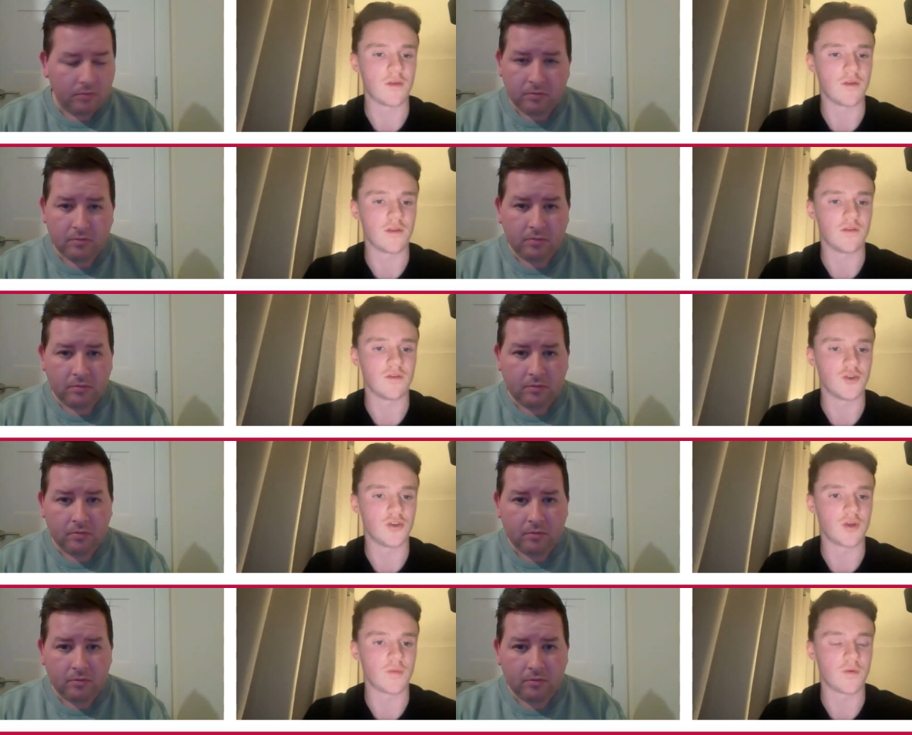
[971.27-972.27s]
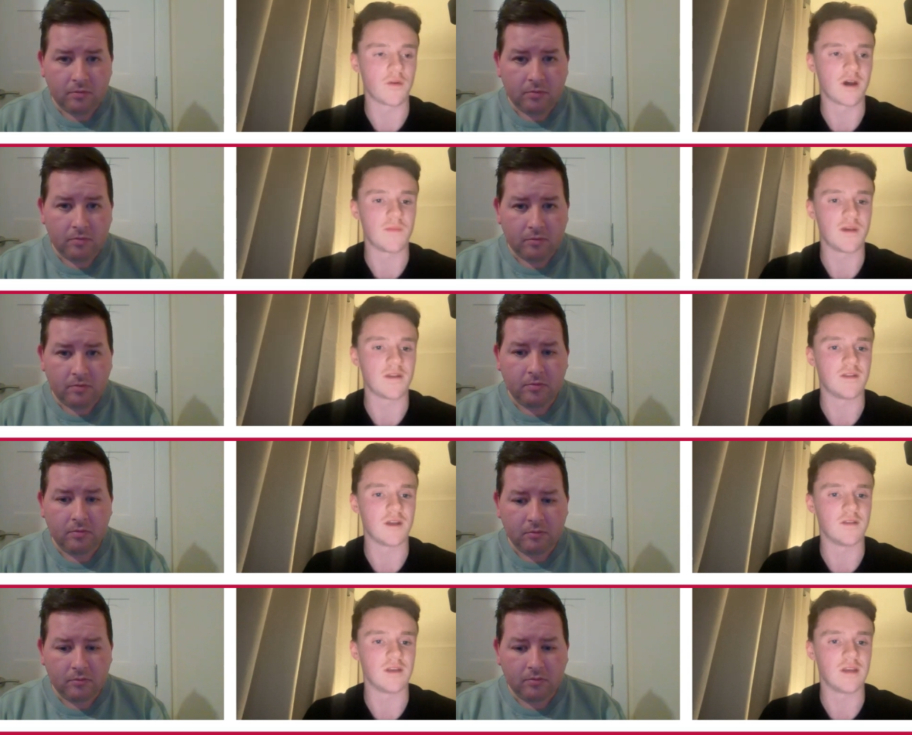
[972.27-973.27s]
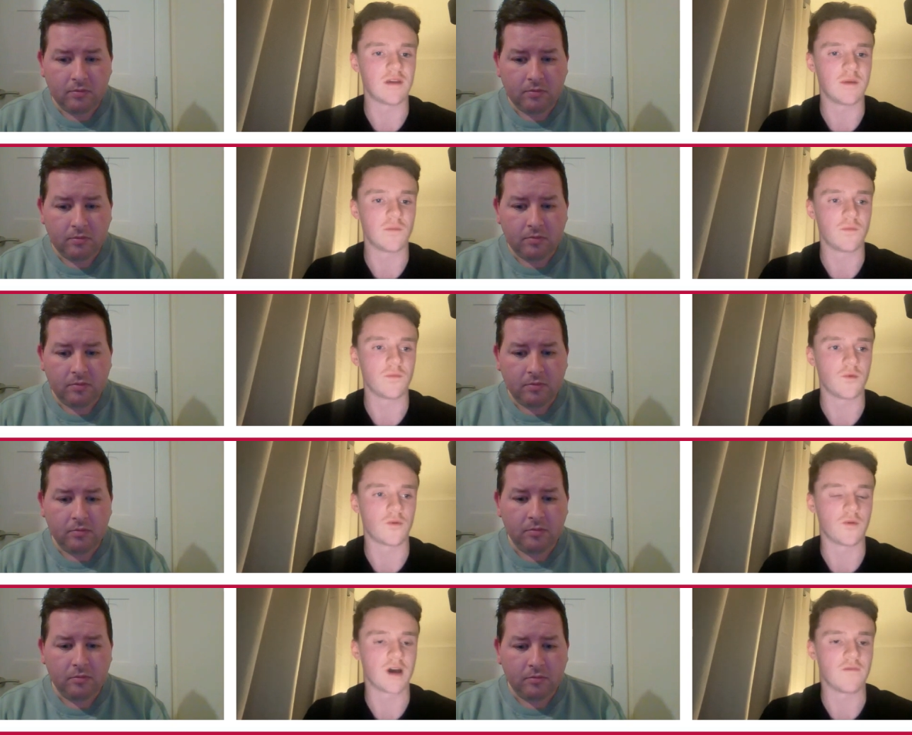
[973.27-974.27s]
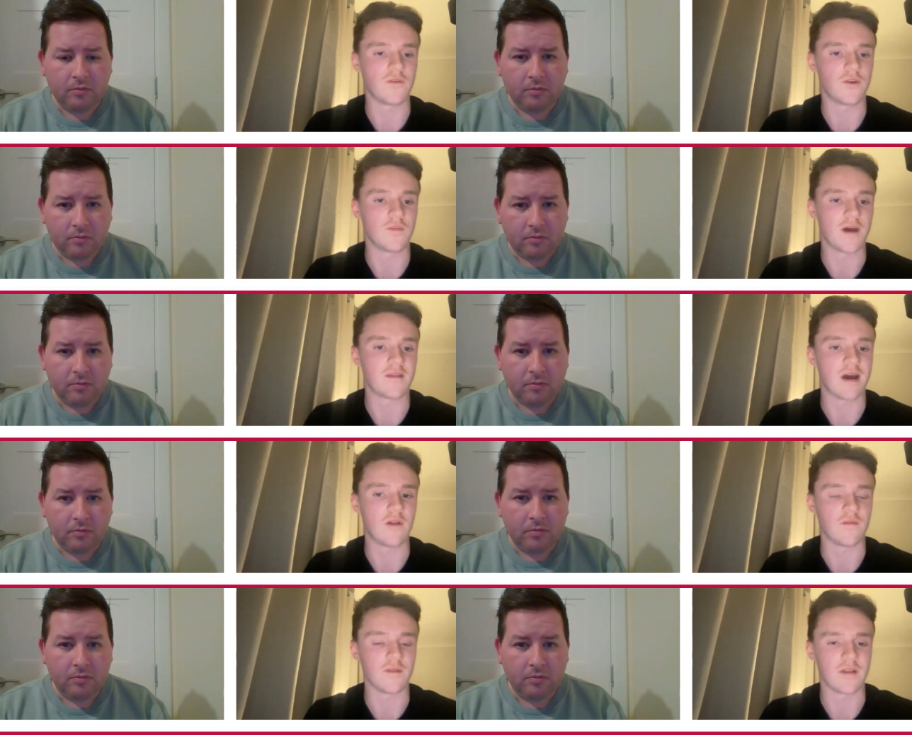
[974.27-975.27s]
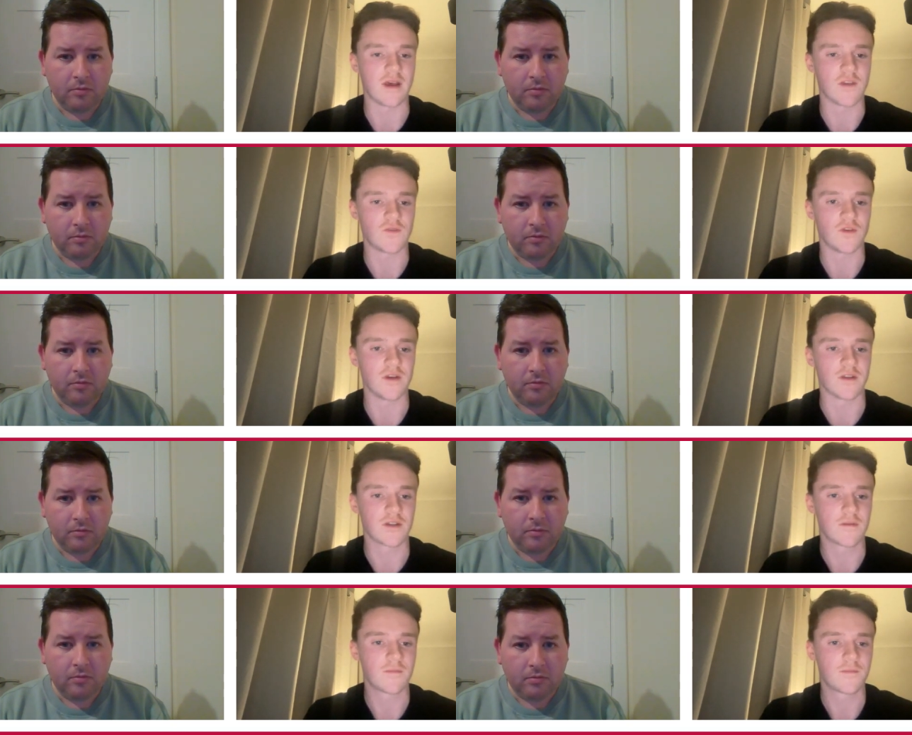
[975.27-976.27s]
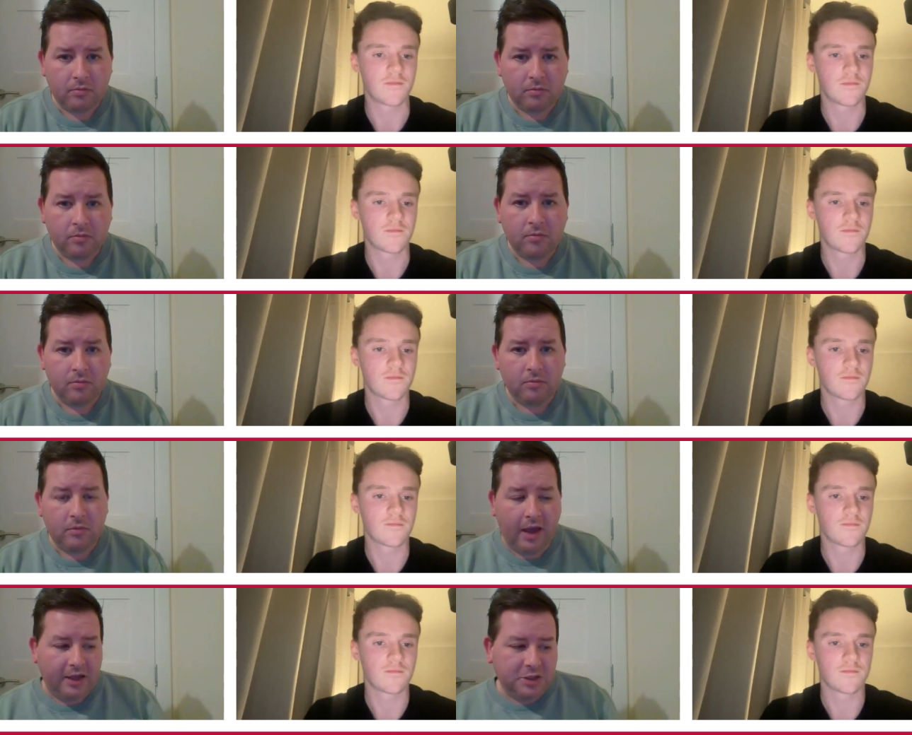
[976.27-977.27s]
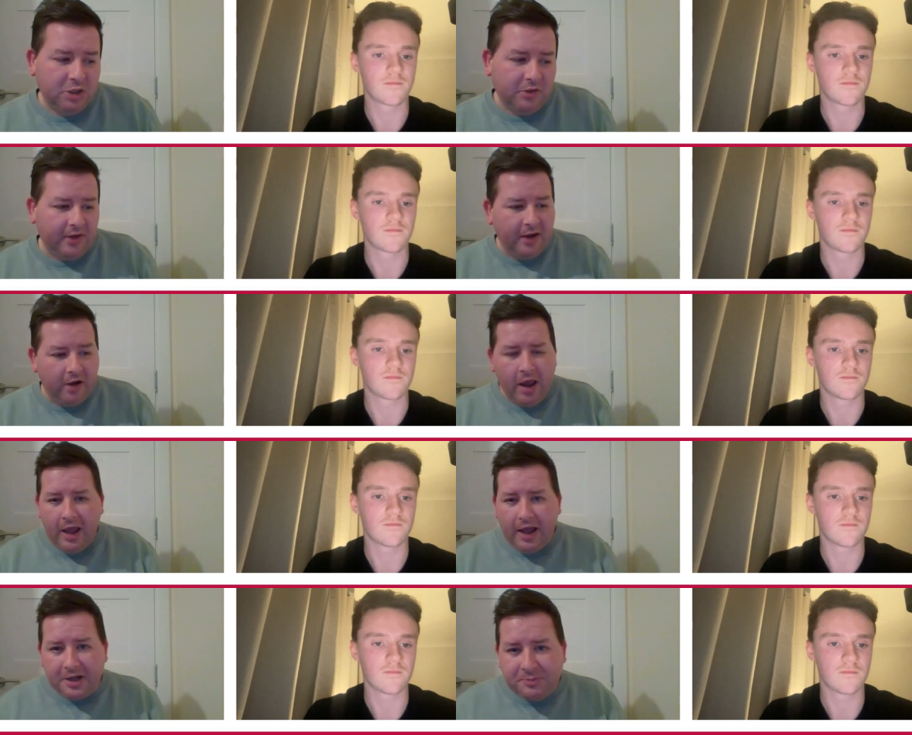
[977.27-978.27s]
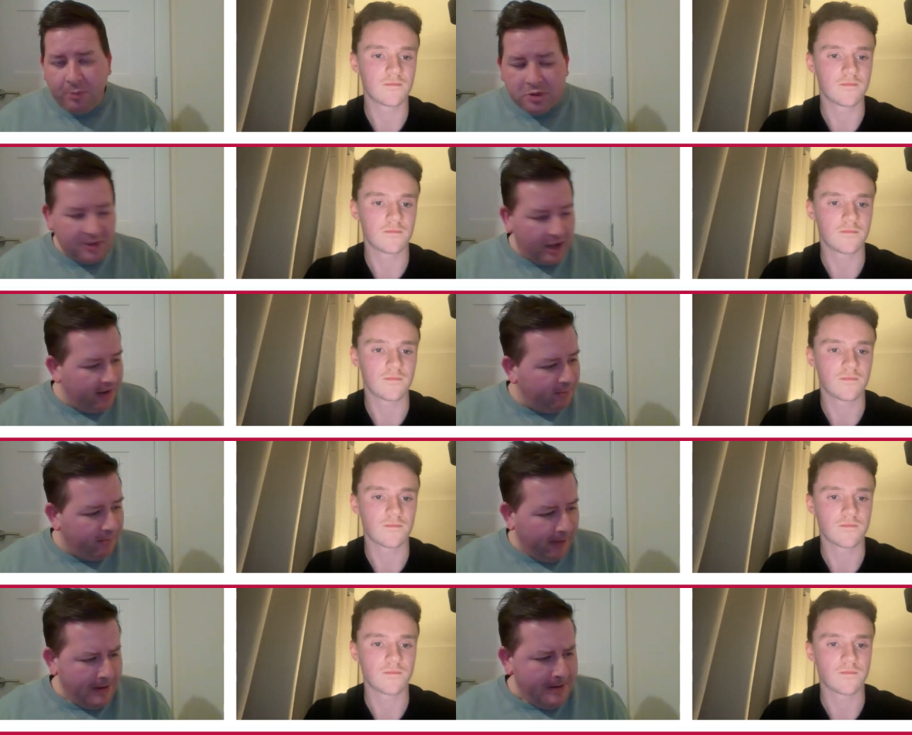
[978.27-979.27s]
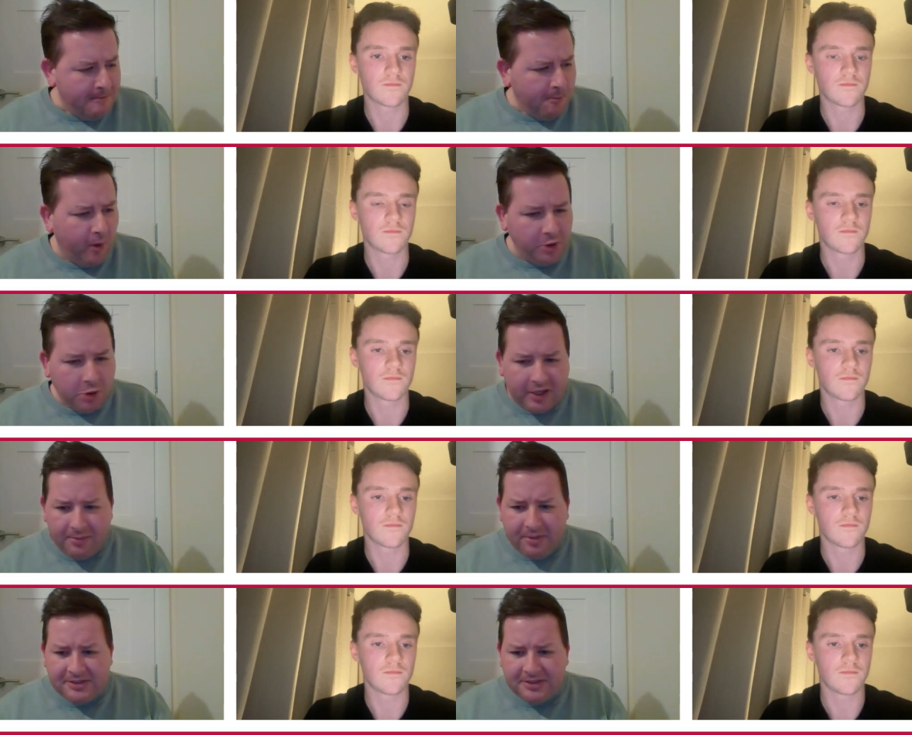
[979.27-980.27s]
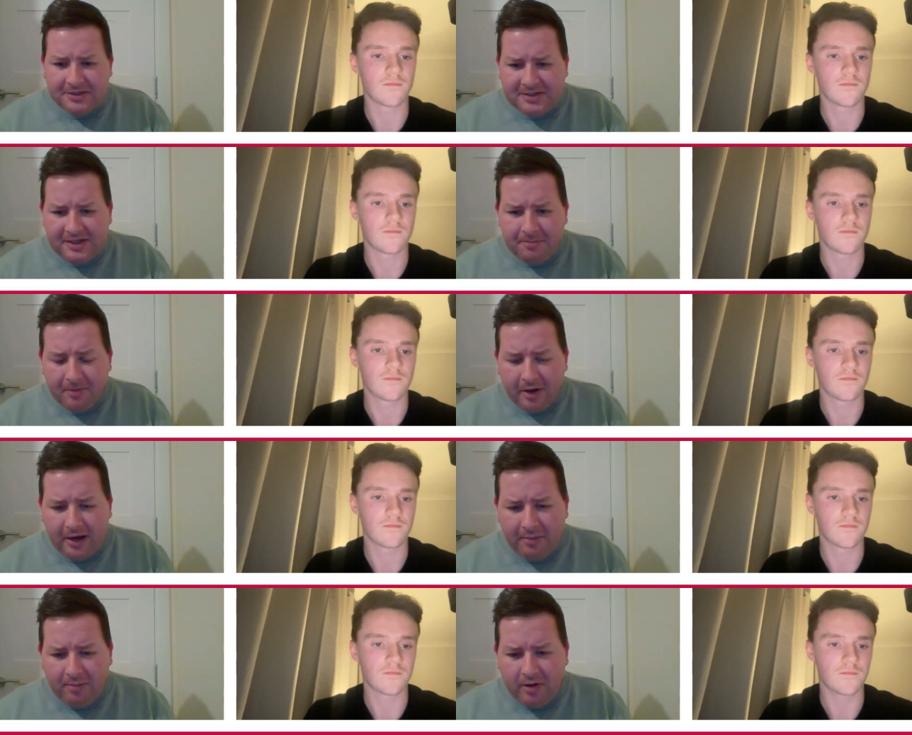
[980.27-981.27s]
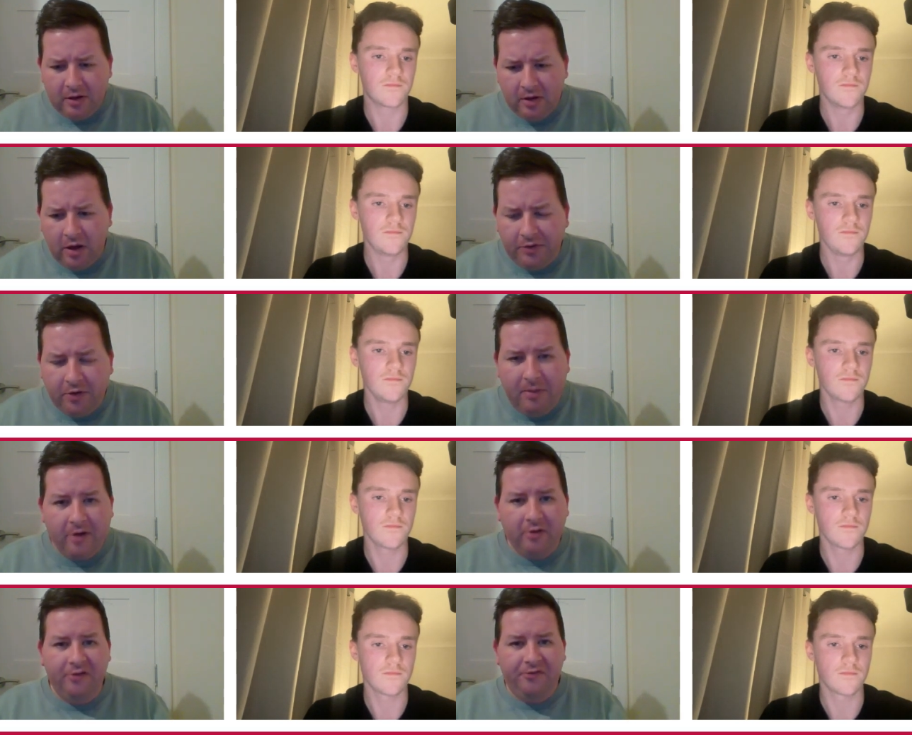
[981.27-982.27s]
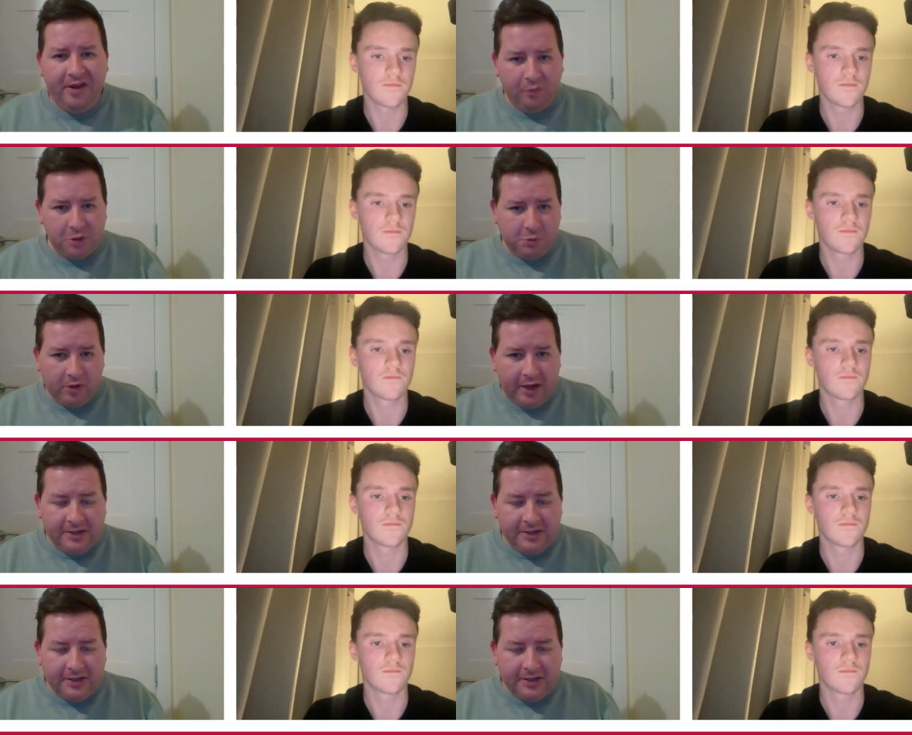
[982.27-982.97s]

Speaker 1: through the, the junior program here in Dundee, I mean, we're going to have a good bit of talent for the next few years.
Speaker 2: Yeah, it's good to hear. And I suppose um, when you came into the team, um, under Mark Lefebvre, which we'll get